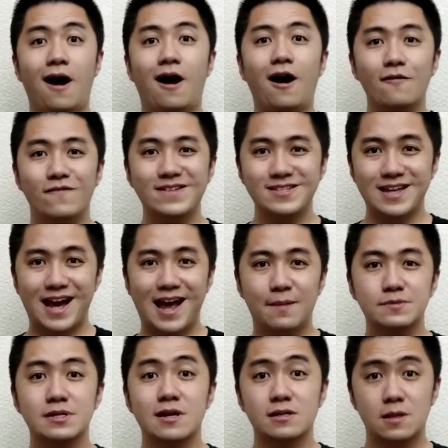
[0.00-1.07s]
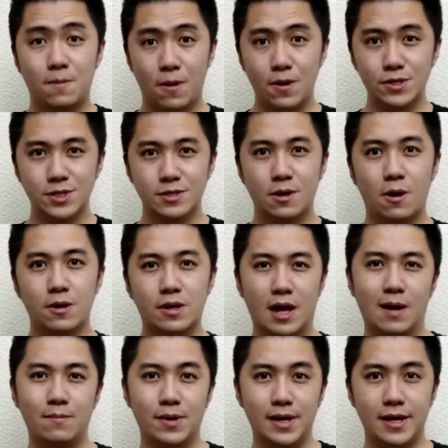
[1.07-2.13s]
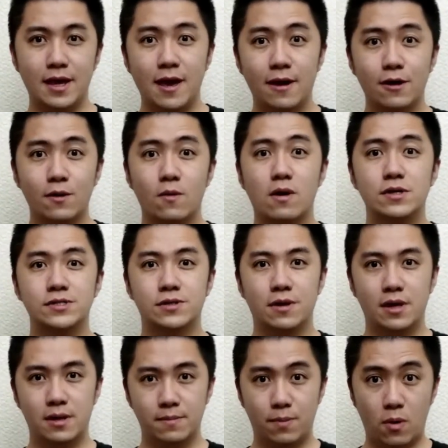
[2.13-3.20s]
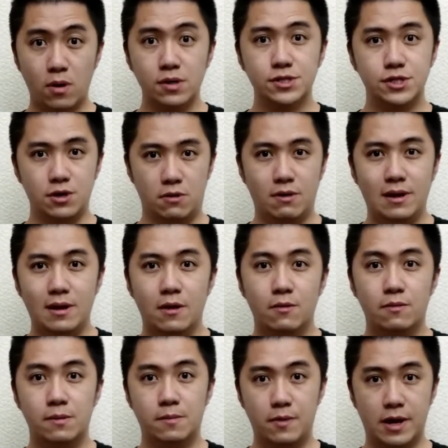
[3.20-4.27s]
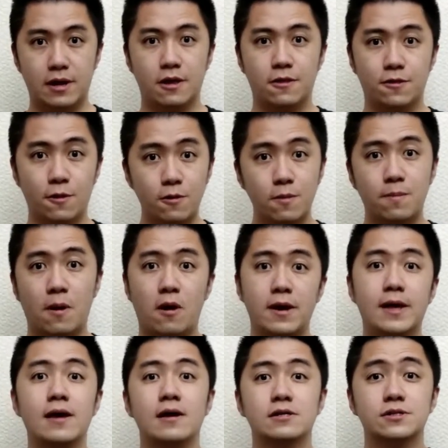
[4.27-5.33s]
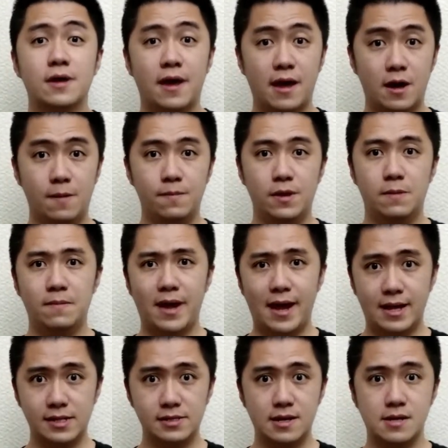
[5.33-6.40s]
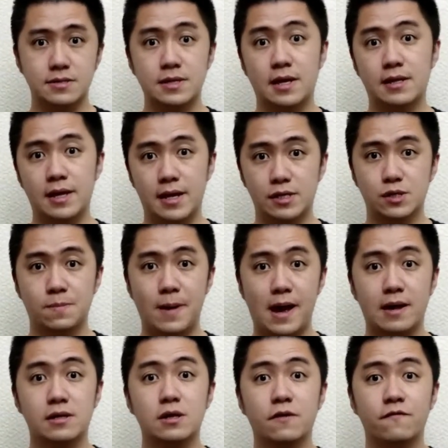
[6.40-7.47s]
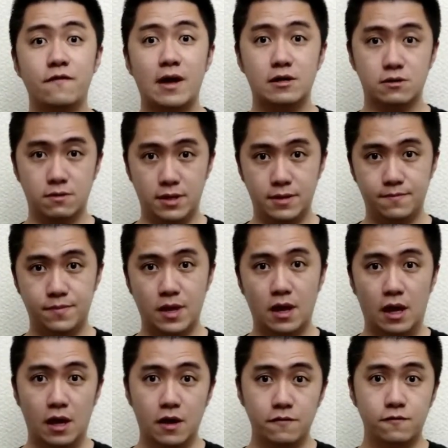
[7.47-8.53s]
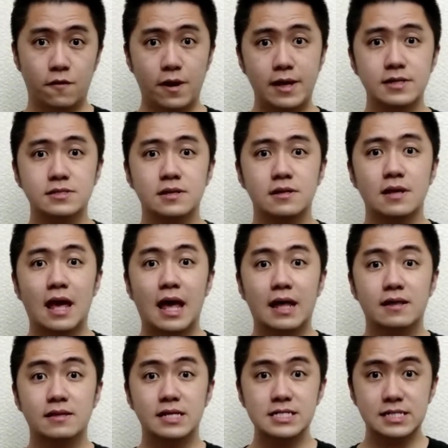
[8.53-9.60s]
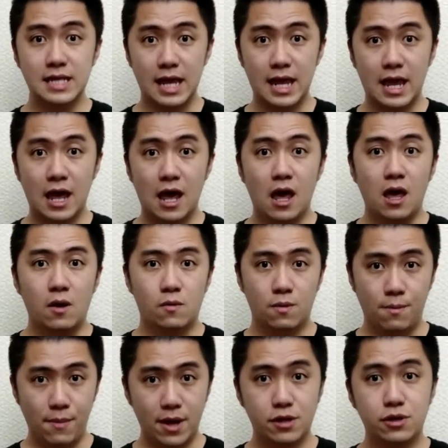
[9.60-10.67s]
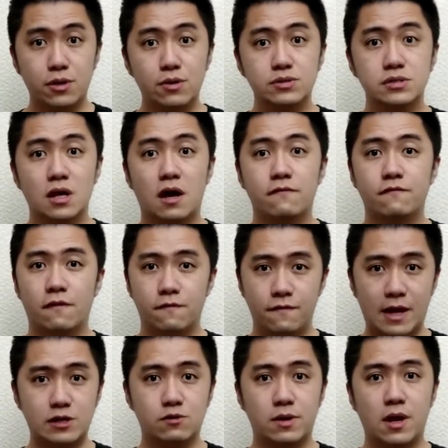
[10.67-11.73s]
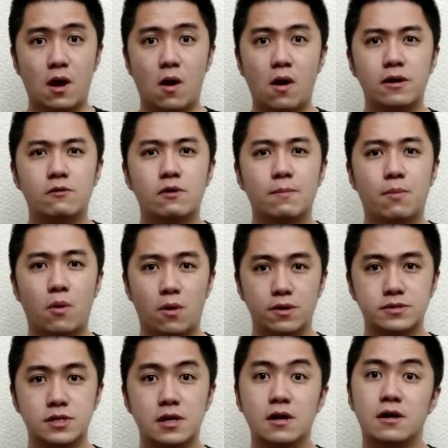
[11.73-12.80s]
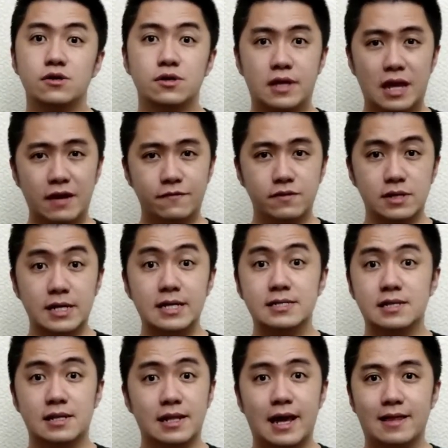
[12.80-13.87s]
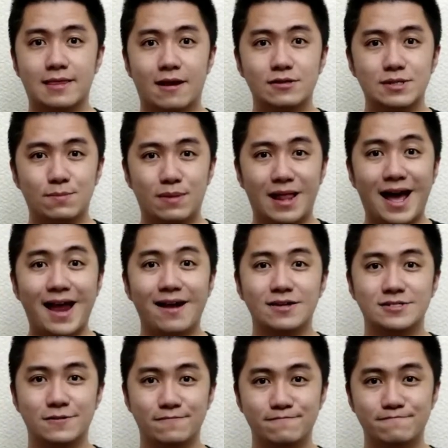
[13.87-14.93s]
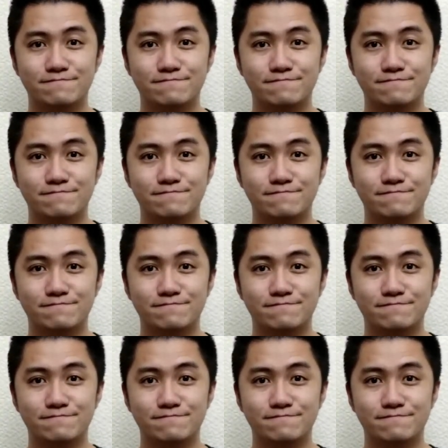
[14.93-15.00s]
Oftentimes, the person or company who wants to import jewelry will bring a third party to help them assess and inspect the factory. For instance, Disney will make use of a factory audit report to carefully select their suppliers.